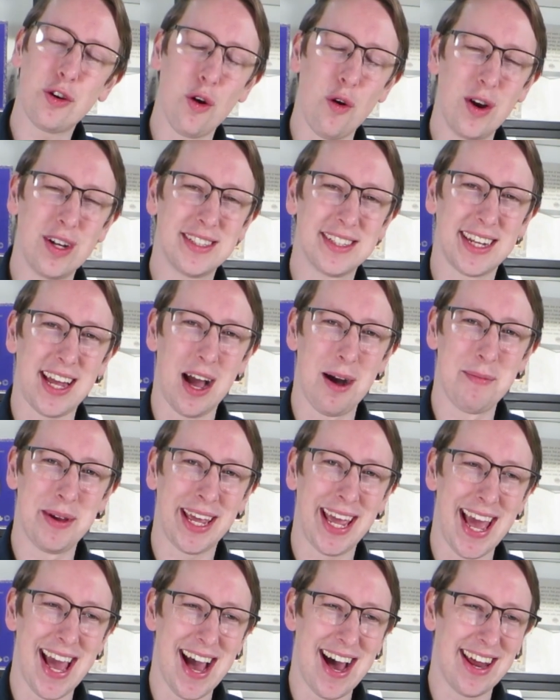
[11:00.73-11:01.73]
coins are
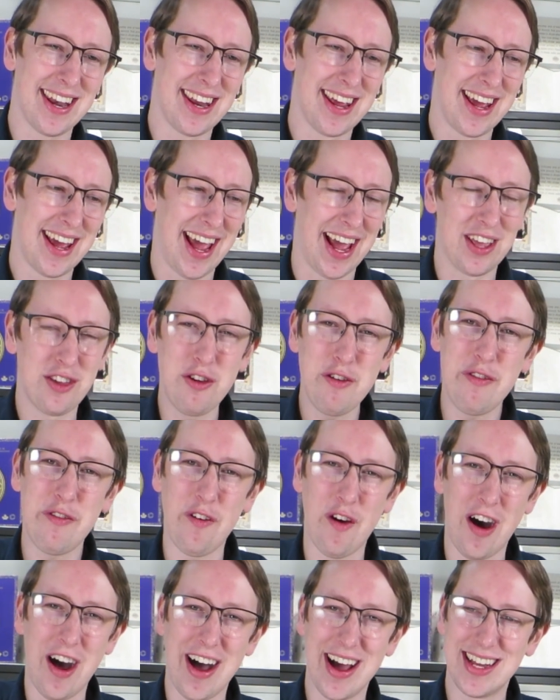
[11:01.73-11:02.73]
coming out and you
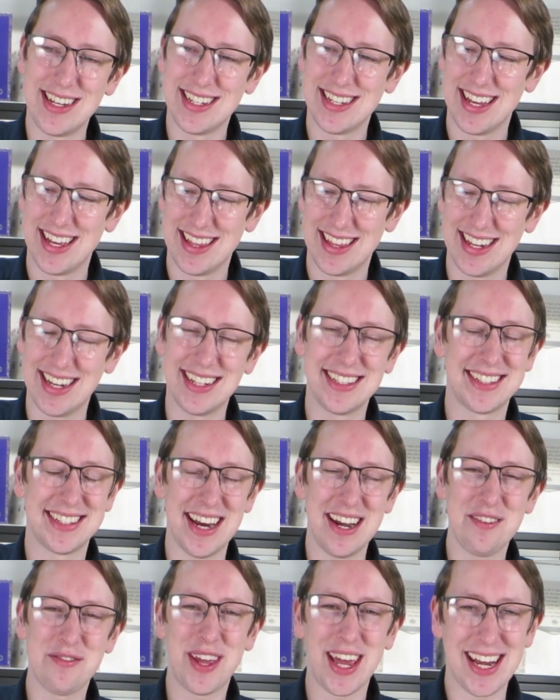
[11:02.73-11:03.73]
find that
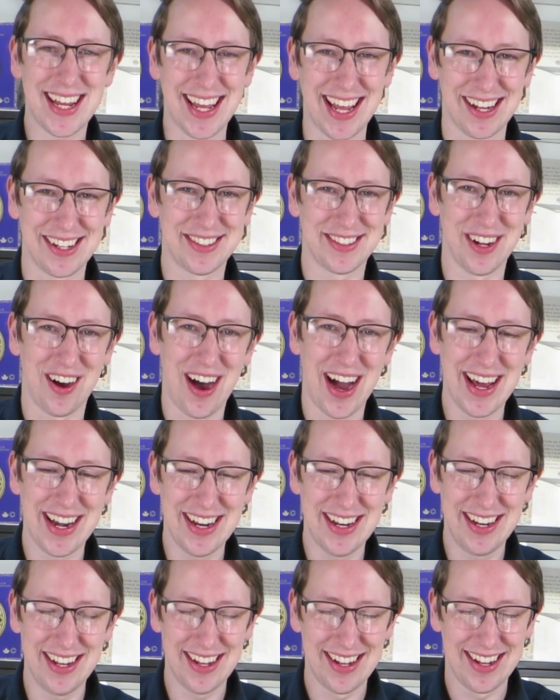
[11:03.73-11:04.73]
instead of getting
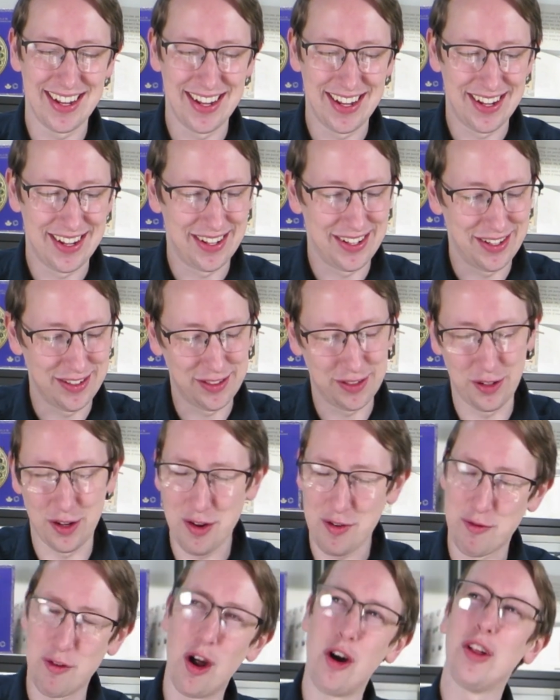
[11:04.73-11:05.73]
excited, you're sort
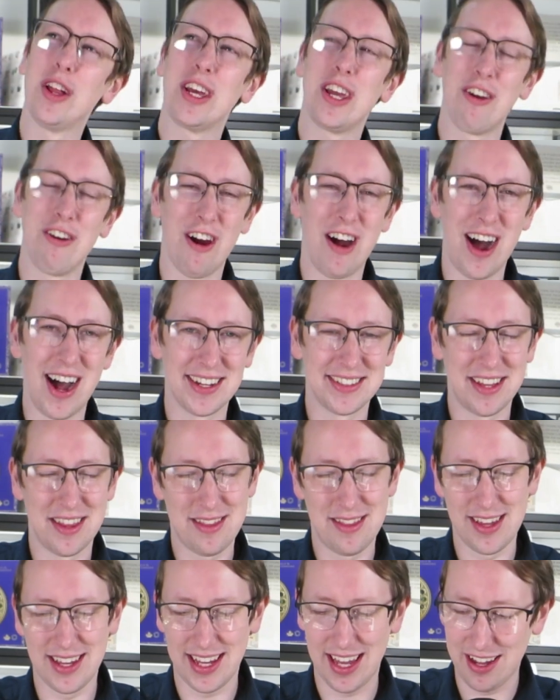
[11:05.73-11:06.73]
of rolling your eyes and
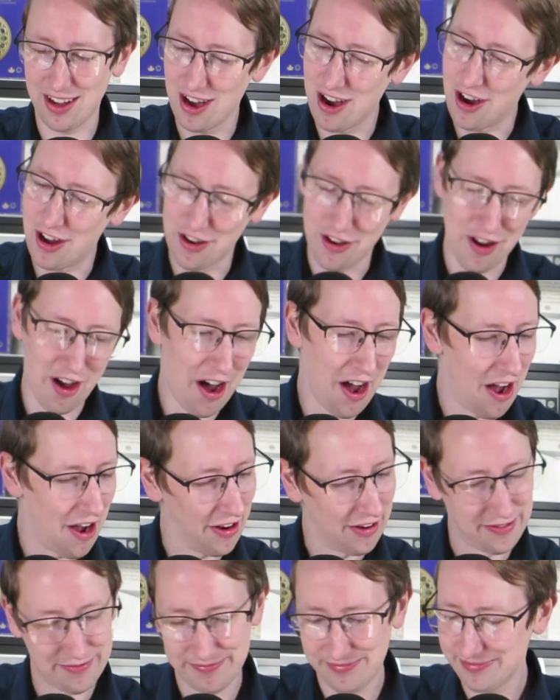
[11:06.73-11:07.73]
thinking, oh
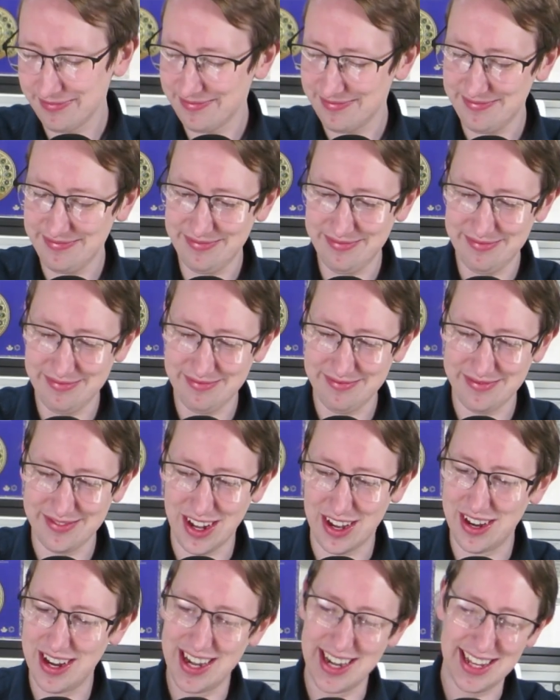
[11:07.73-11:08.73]
no,
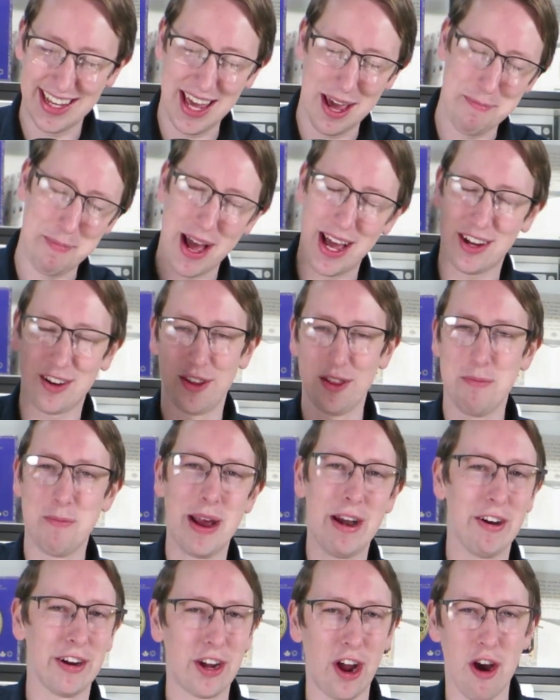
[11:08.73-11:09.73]
I need to get back on the
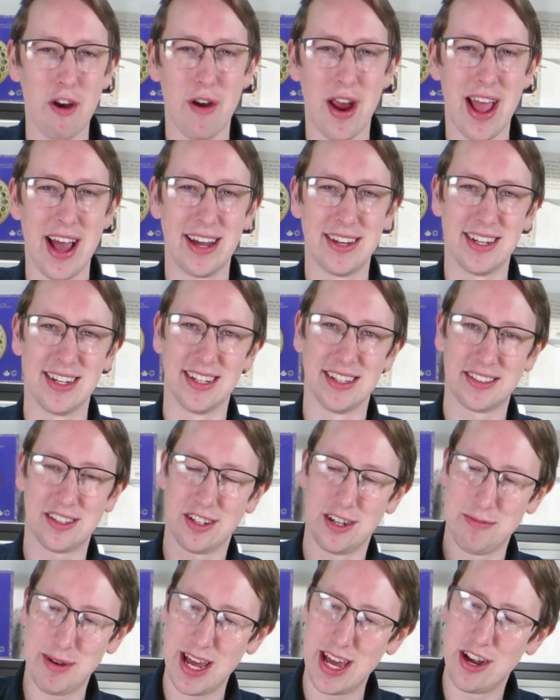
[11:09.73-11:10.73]
merry-go-round and it's
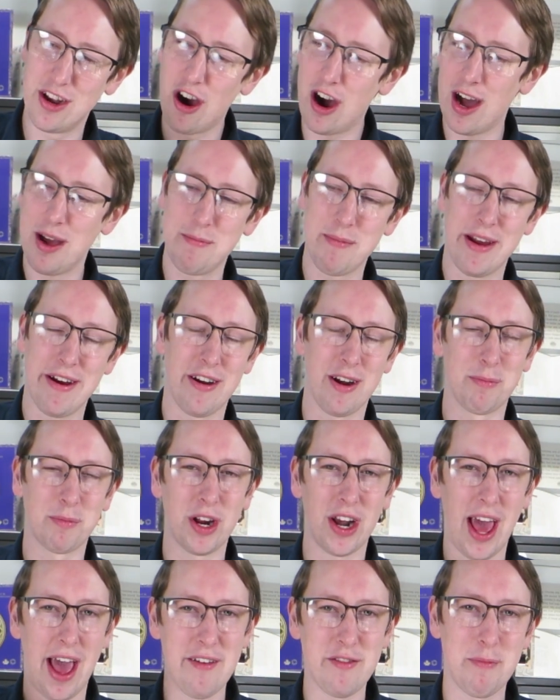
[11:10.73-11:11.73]
going to be a nightmare and I'm
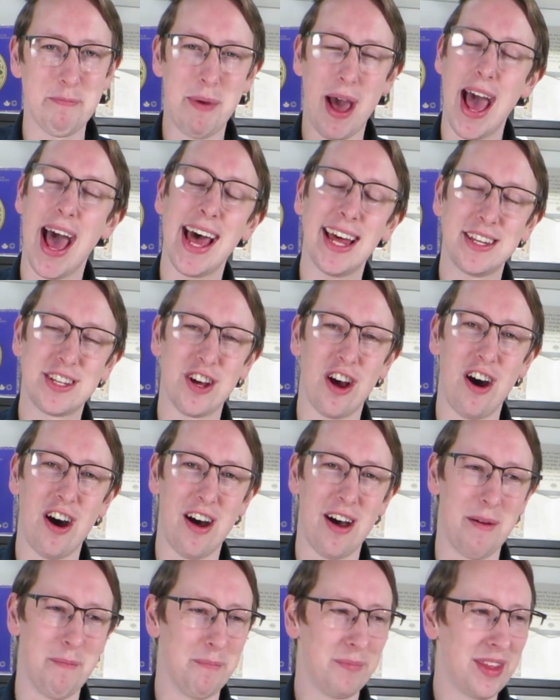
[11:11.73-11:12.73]
going to have a bad
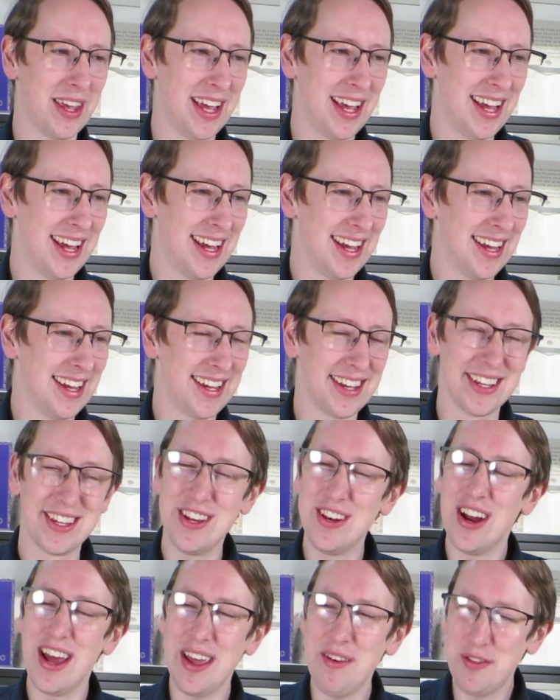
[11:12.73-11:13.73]
time.
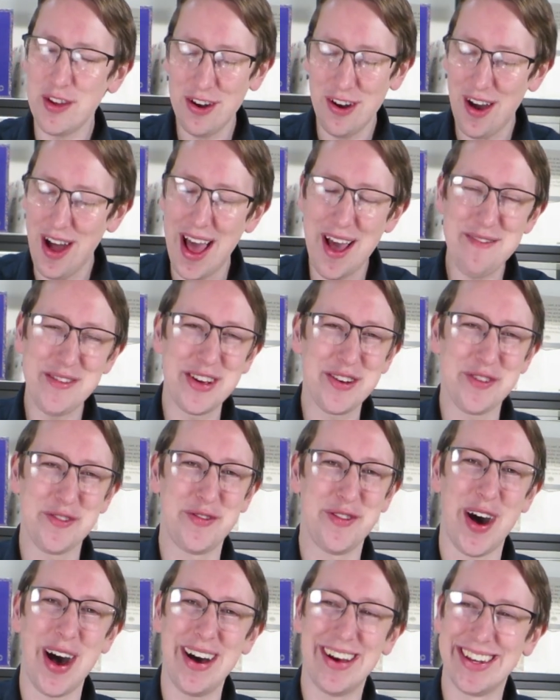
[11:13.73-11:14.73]
If you're not having
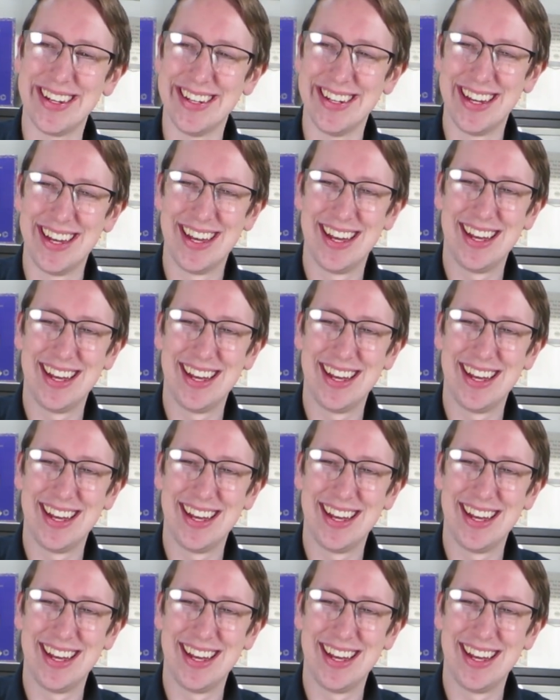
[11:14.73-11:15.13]
fun,